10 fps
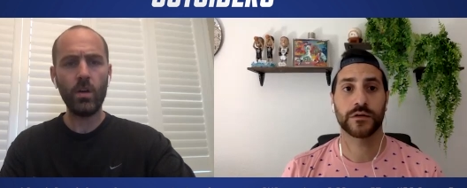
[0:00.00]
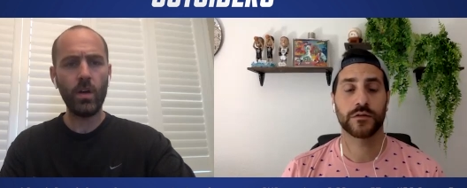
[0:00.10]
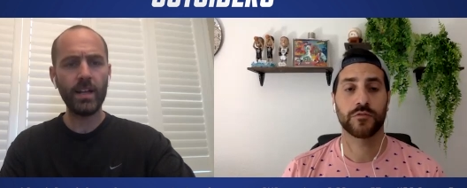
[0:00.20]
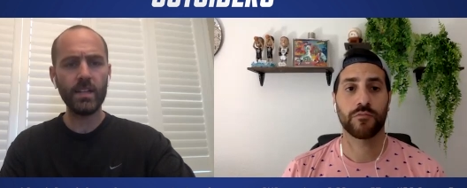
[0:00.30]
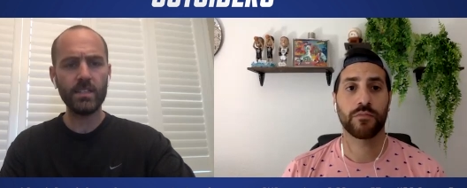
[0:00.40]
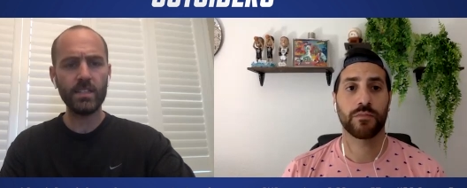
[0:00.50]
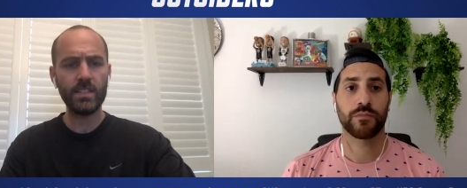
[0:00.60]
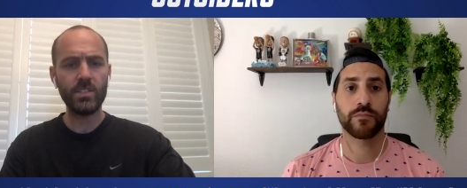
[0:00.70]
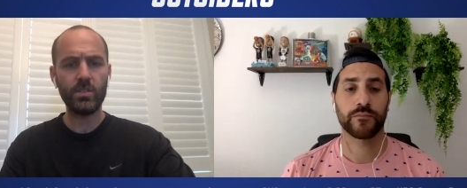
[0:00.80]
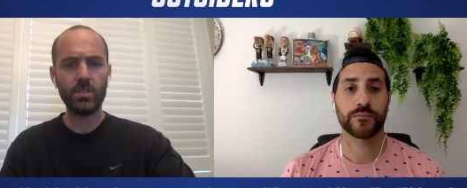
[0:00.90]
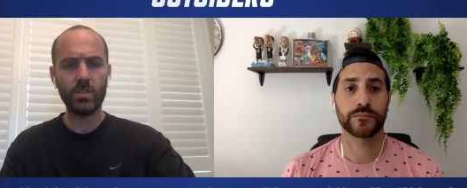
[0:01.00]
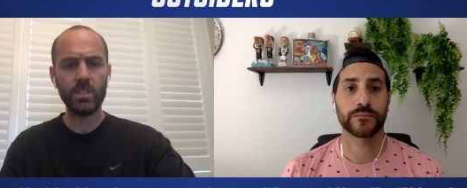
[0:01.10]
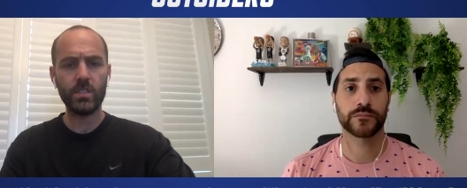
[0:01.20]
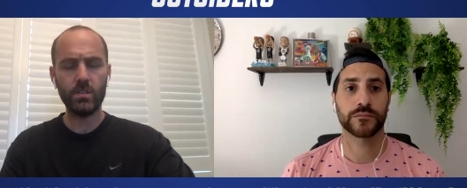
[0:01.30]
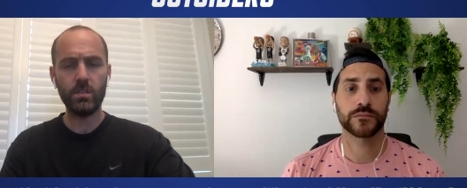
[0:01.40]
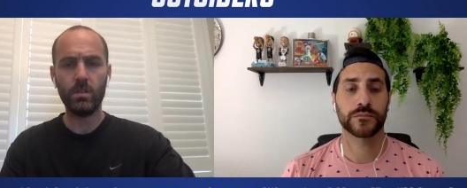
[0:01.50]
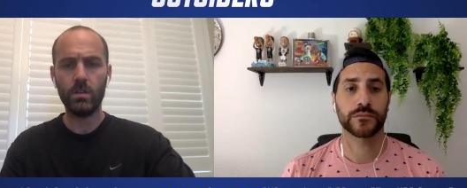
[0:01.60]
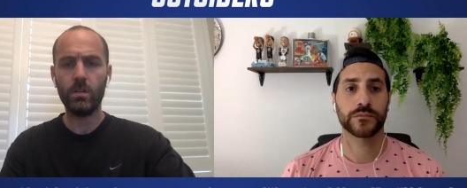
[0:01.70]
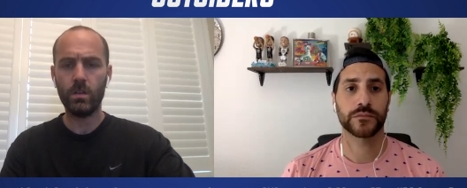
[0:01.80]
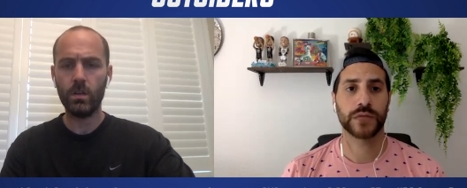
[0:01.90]
Speaker 1: I got 62-32.
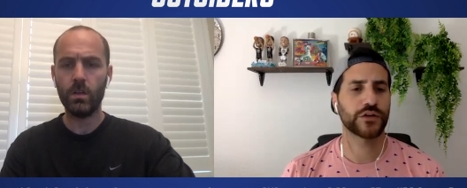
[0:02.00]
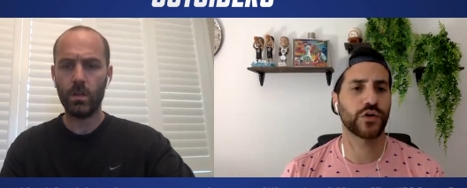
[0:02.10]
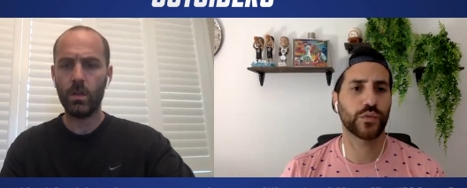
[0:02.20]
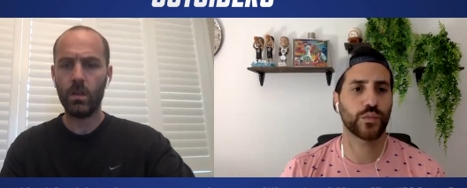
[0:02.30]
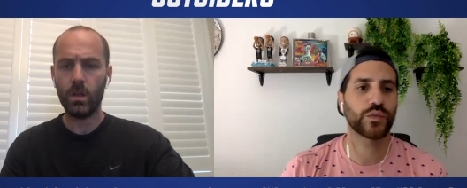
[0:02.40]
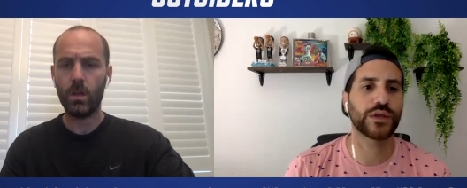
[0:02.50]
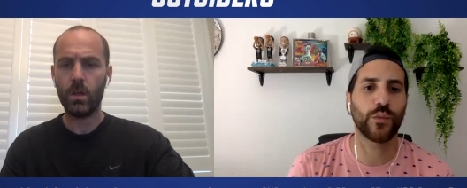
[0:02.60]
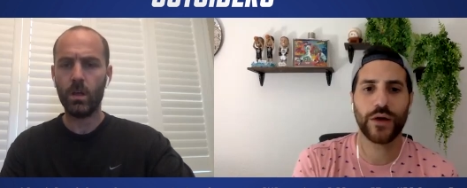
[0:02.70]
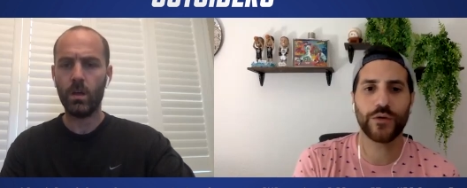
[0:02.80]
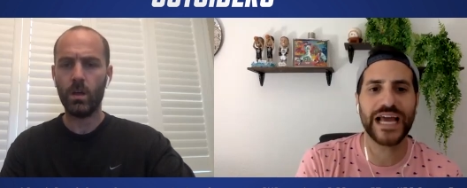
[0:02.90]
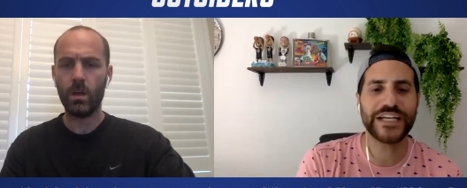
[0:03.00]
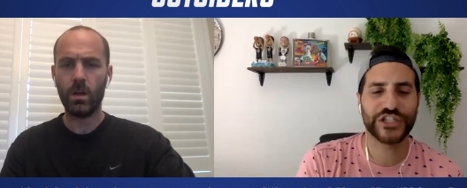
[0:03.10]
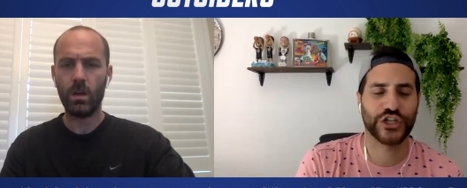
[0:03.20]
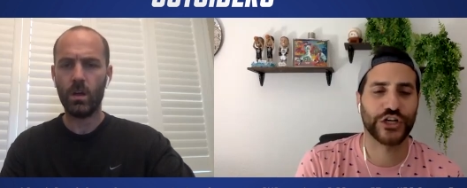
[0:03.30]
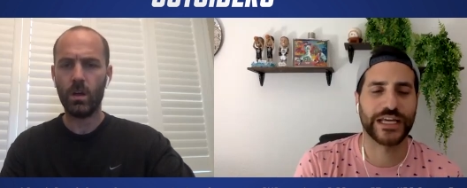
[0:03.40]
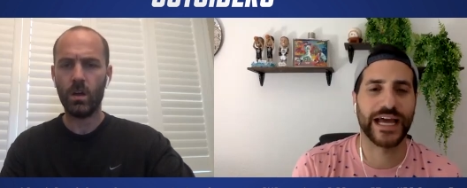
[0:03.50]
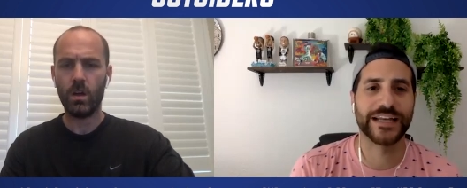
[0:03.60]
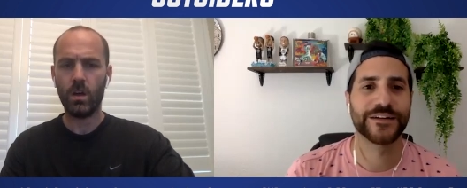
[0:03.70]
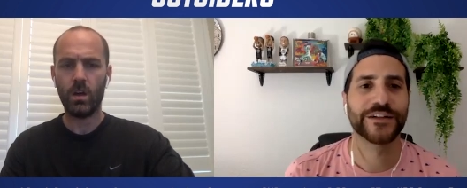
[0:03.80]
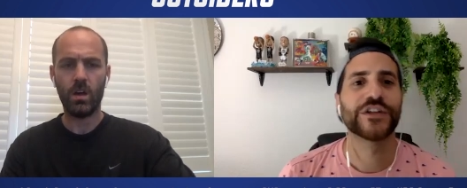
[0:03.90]
Speaker 2: I don't know. Then what was I just looking at?
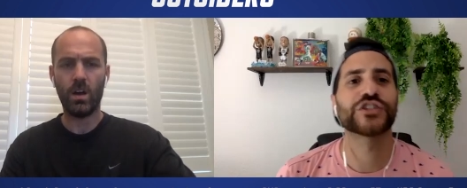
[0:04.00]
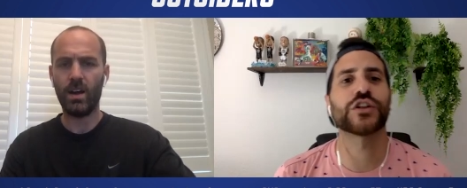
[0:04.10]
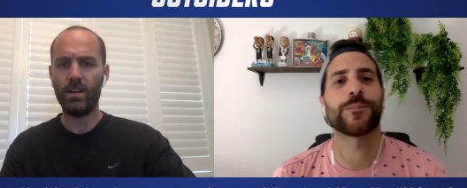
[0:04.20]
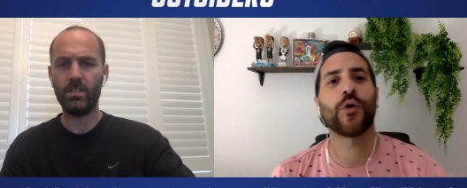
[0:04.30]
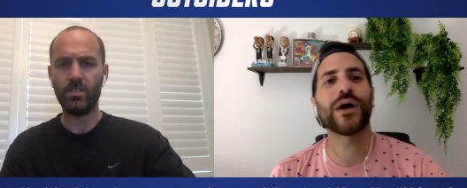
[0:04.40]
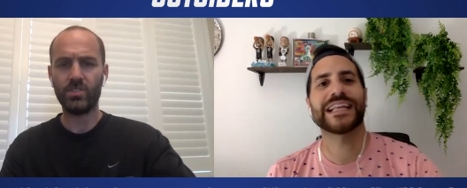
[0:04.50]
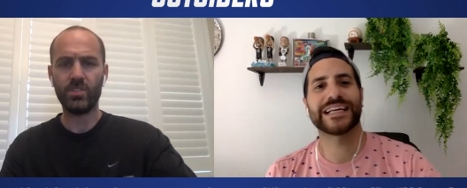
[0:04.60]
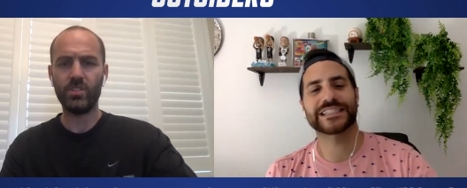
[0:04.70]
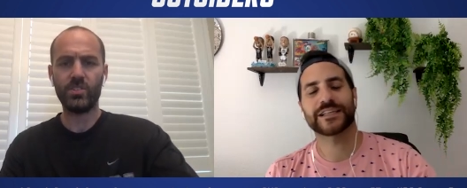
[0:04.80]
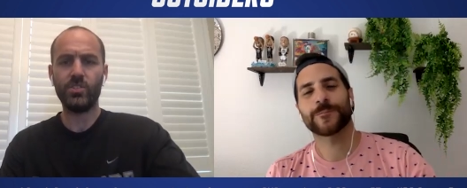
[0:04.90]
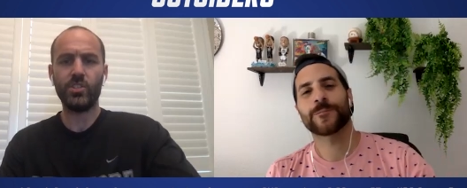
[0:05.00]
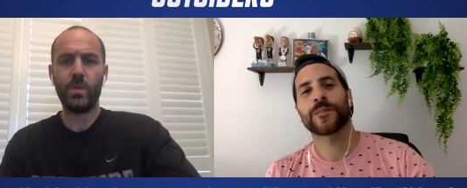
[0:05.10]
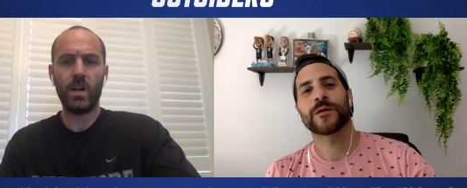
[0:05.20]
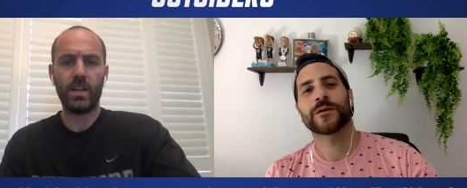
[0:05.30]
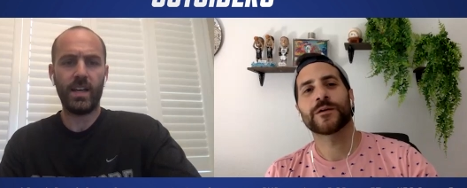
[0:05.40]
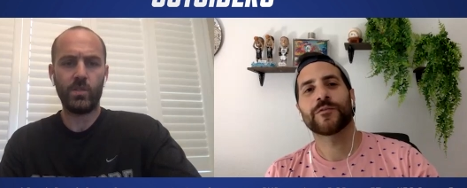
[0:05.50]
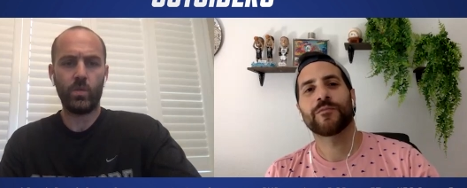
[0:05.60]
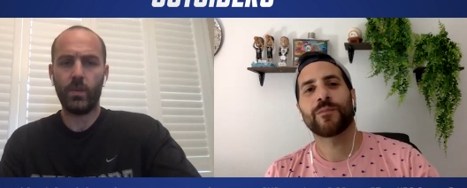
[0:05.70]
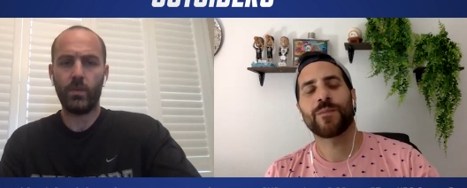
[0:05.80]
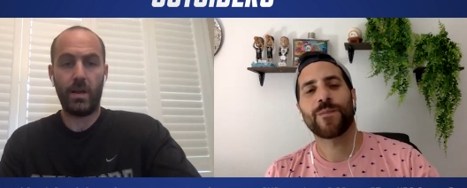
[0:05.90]
Speaker 1: So the point is, Serge Ibaka had
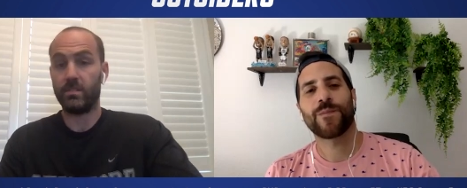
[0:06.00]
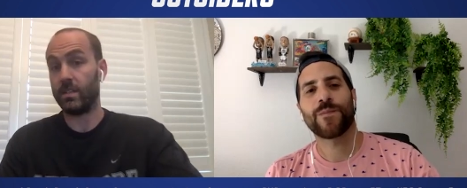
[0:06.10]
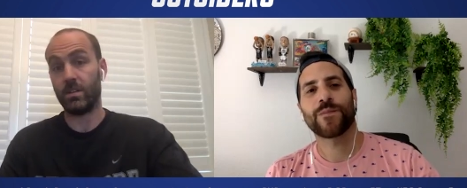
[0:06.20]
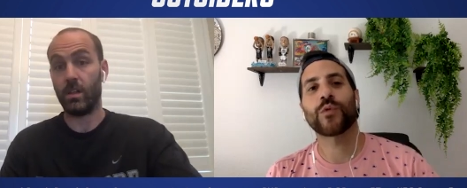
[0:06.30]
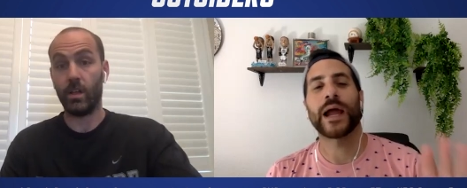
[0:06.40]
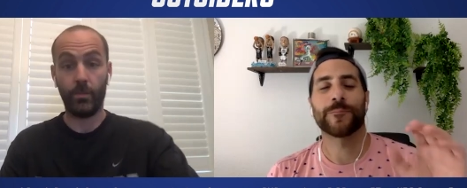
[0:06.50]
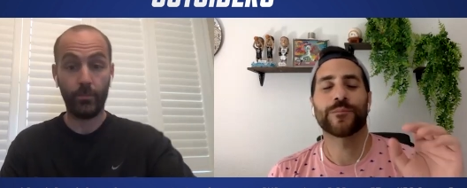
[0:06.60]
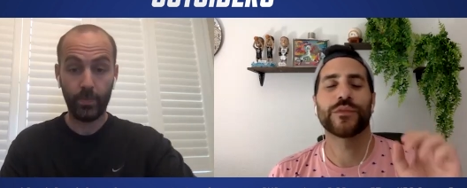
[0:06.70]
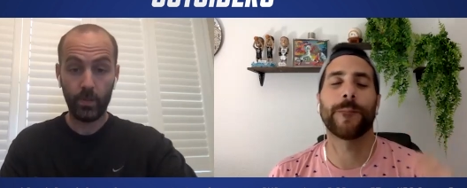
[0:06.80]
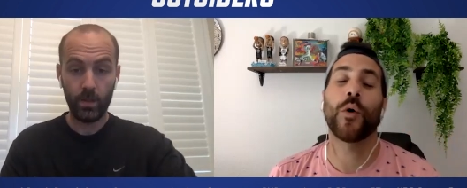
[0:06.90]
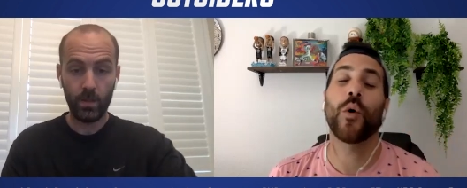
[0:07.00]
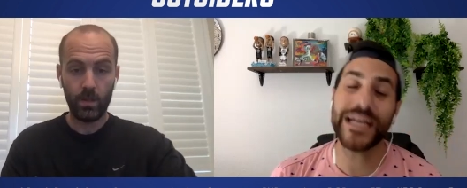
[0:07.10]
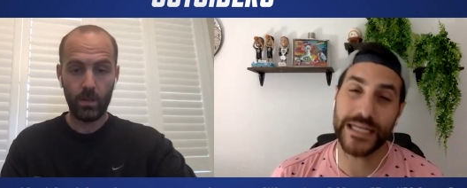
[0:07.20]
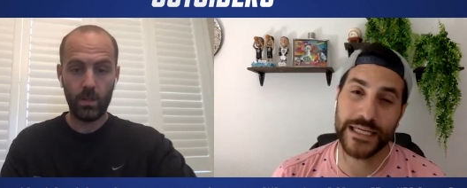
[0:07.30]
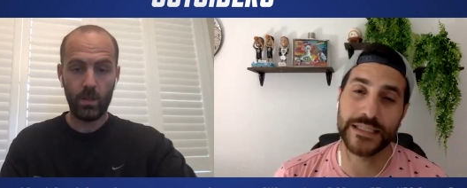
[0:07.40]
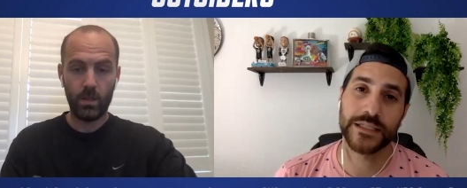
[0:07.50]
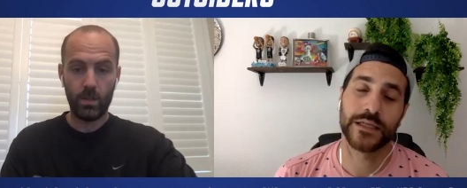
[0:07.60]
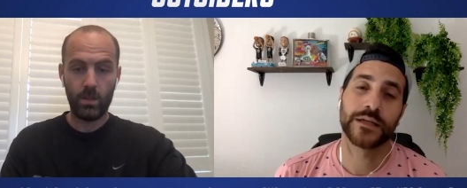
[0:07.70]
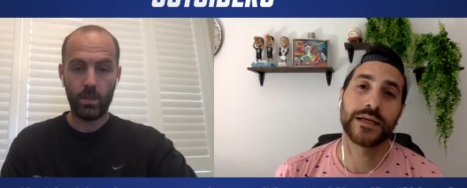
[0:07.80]
20 rebounds. That's all I know. The point is